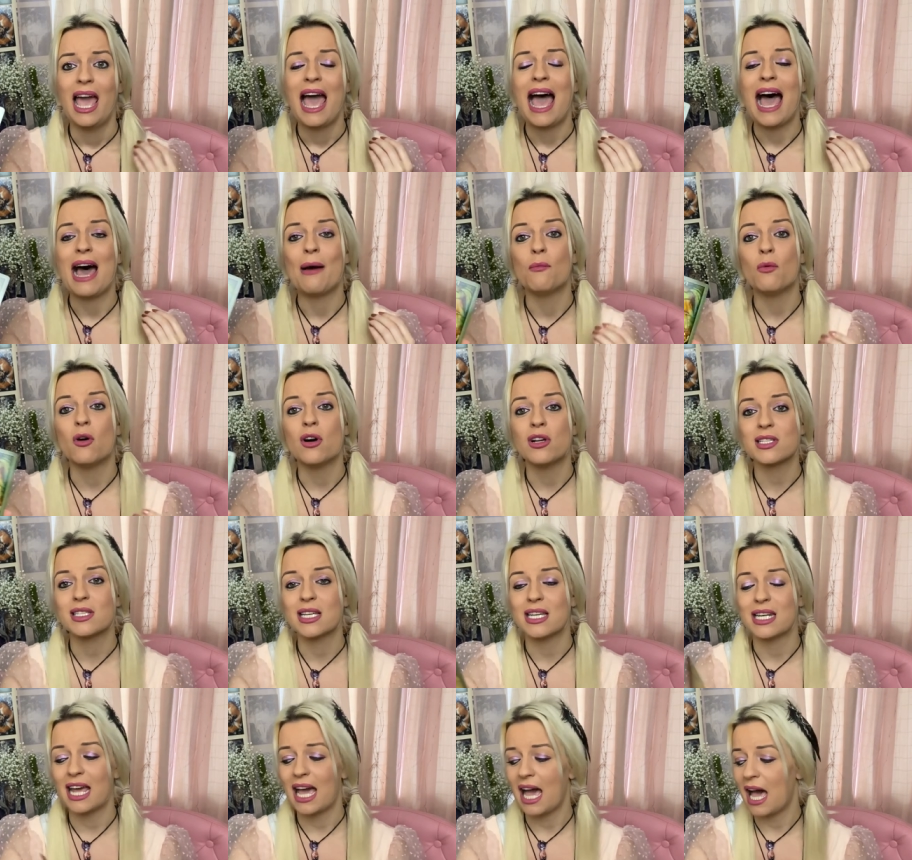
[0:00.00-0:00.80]
and what's
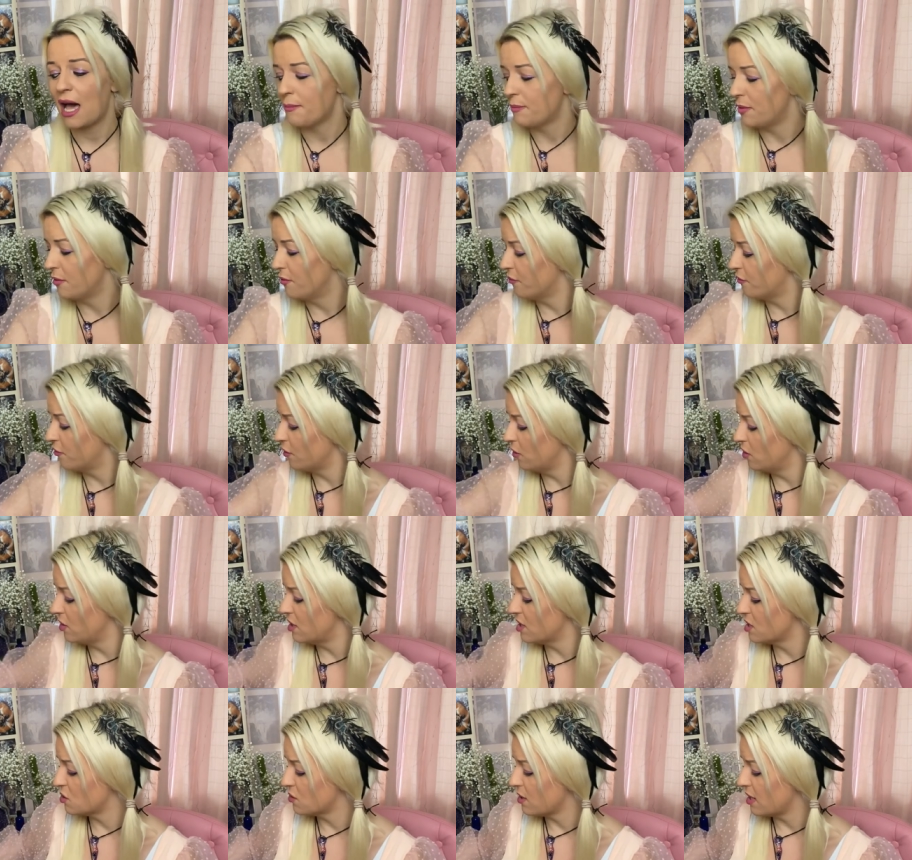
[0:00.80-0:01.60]
going to happen through
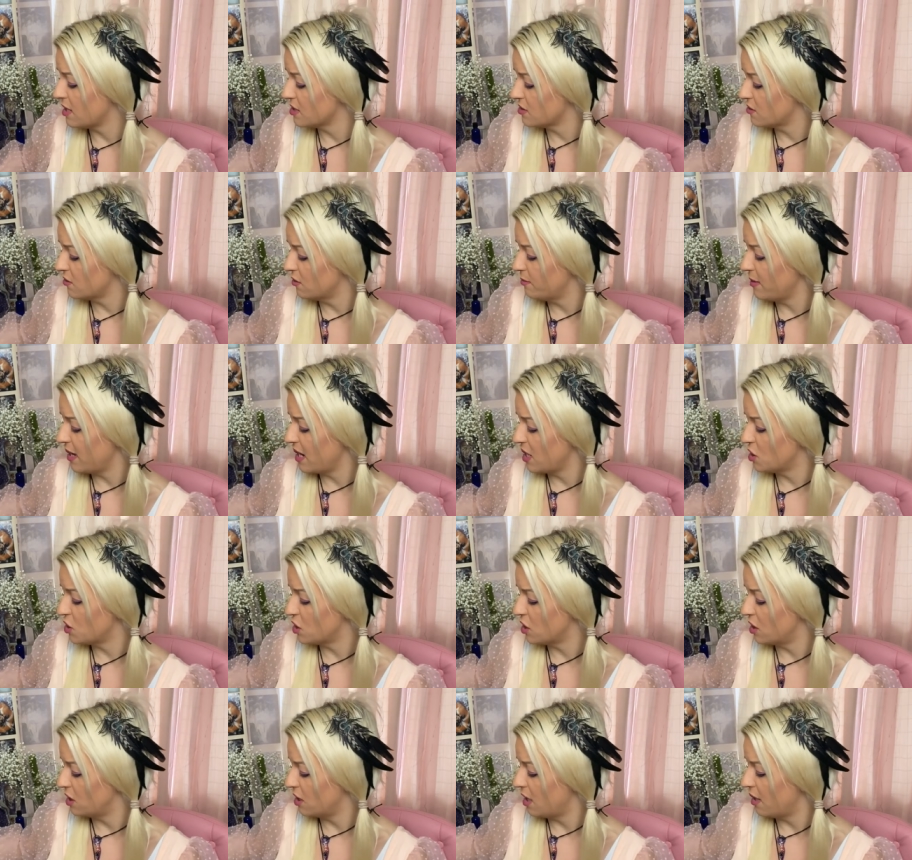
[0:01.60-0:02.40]
this
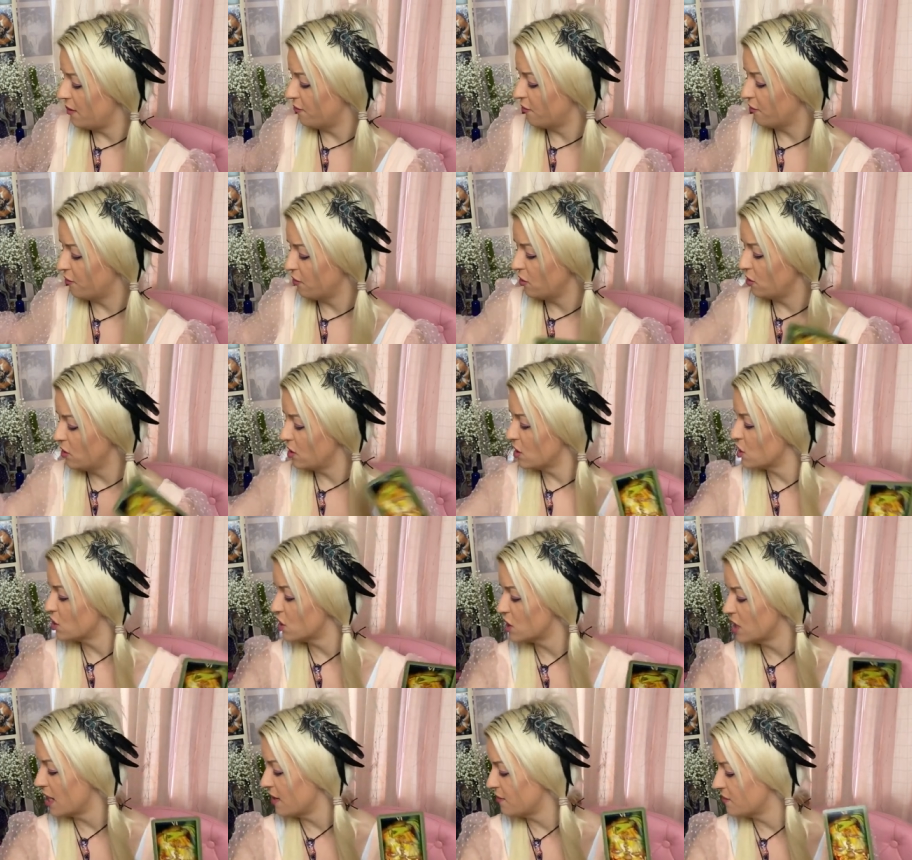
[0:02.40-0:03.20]
transformation and through this
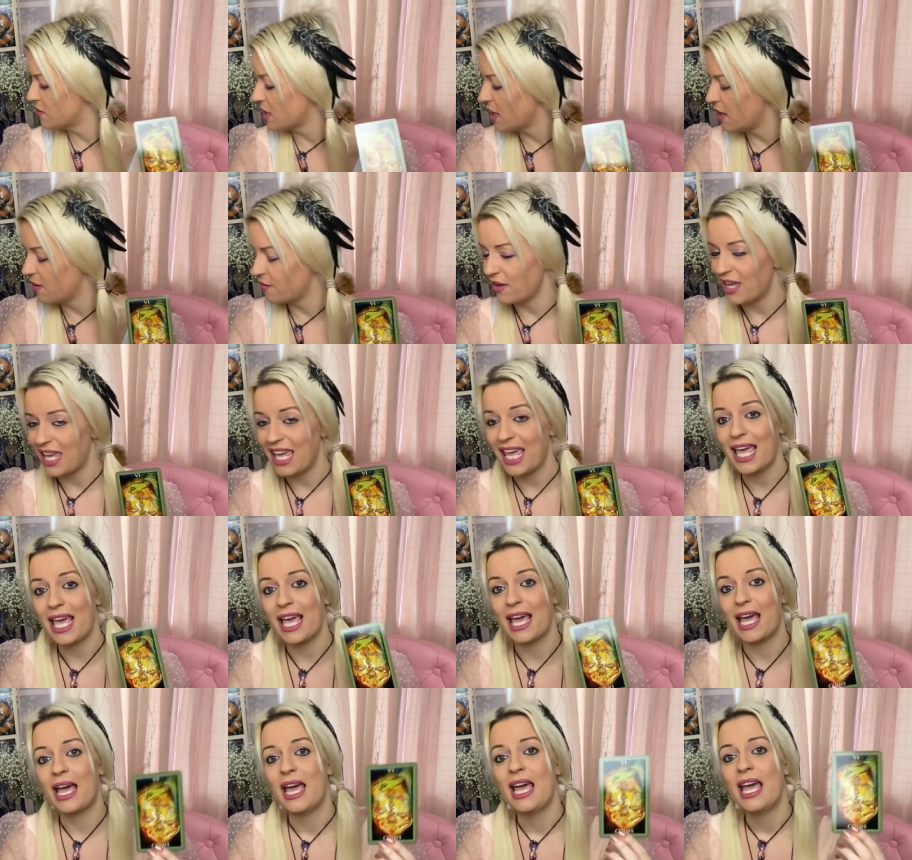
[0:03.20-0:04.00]
shift over
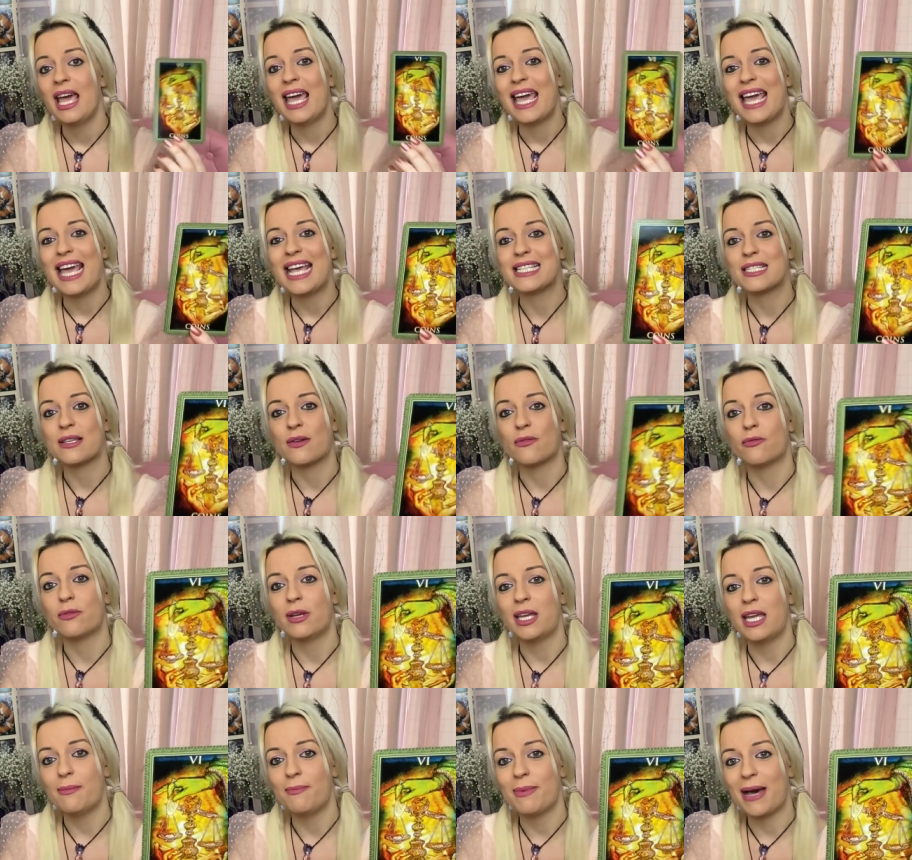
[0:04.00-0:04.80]
here is a
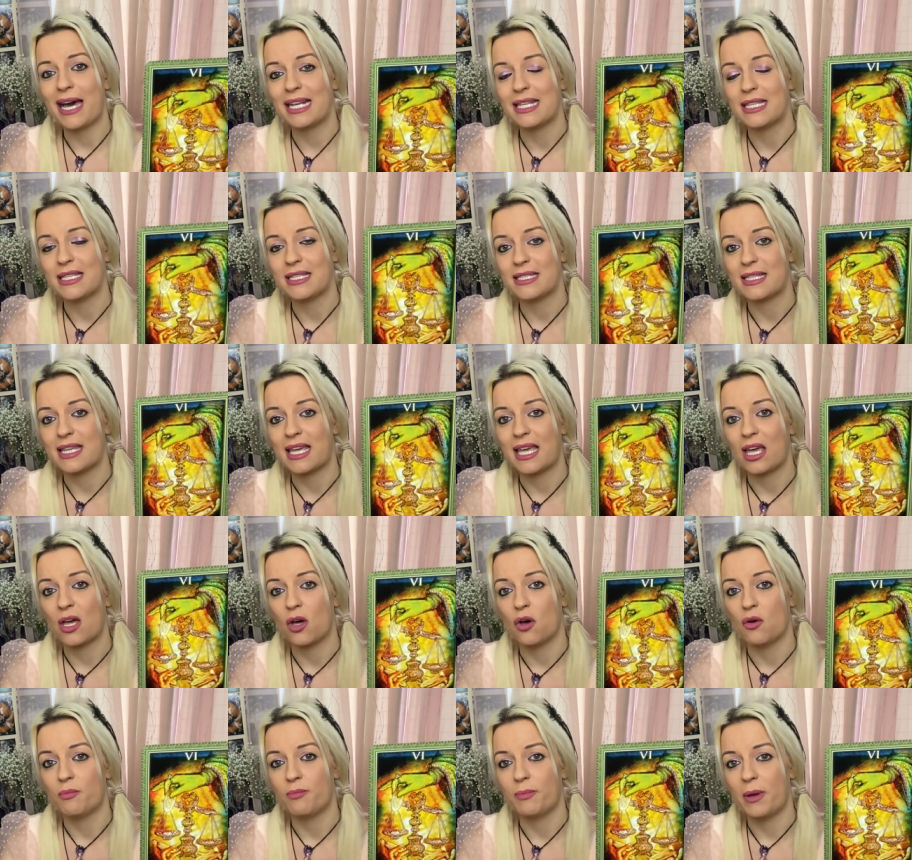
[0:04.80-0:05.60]

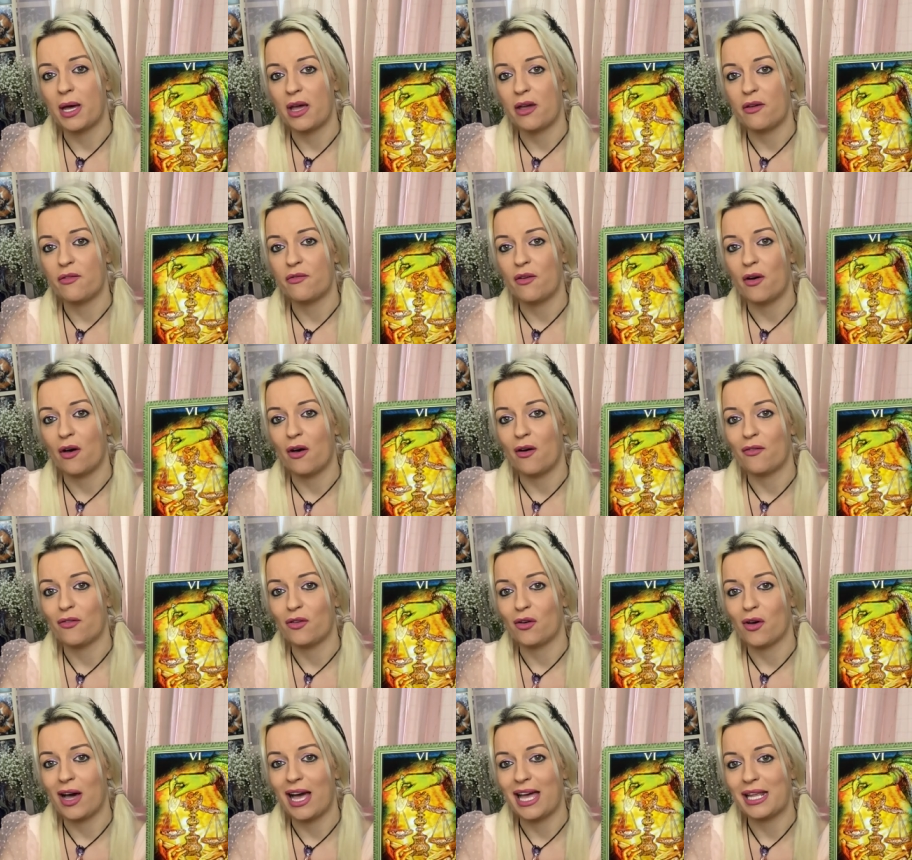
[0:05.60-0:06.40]
rebalancing of both
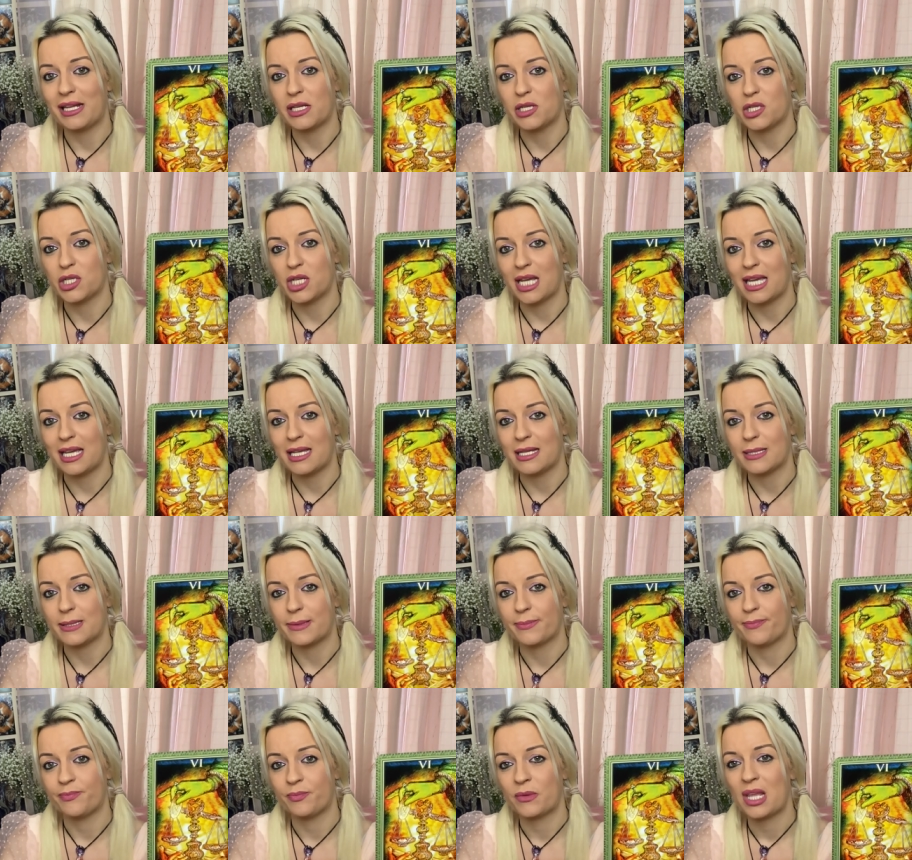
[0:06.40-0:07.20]
of your
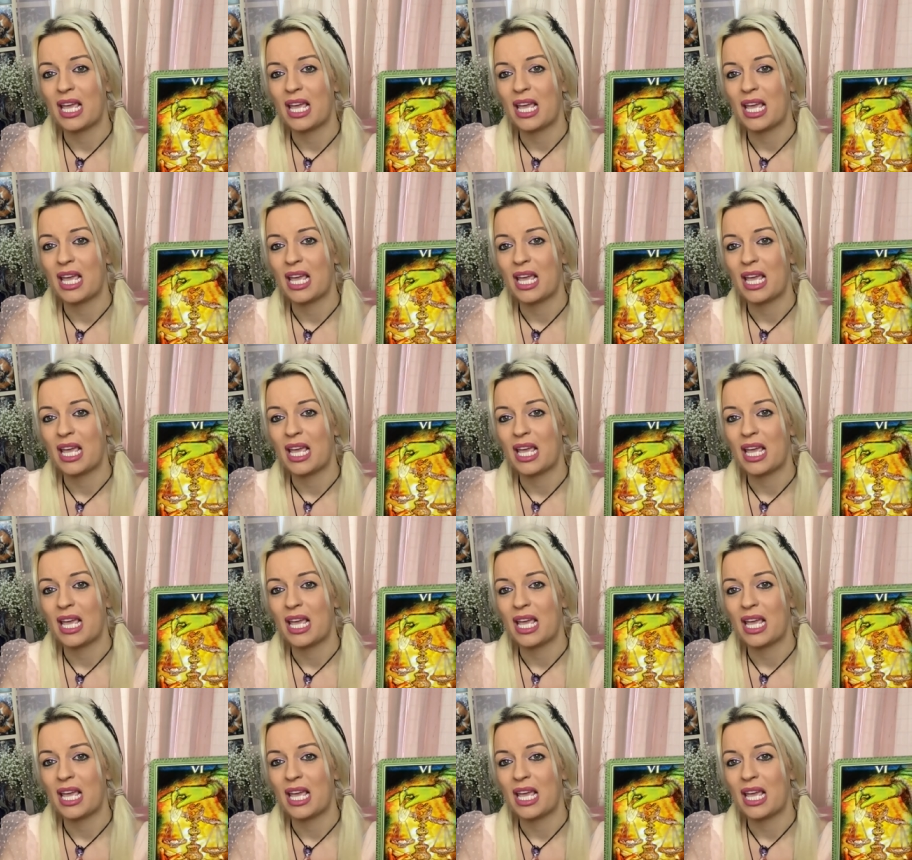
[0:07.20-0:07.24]
energies.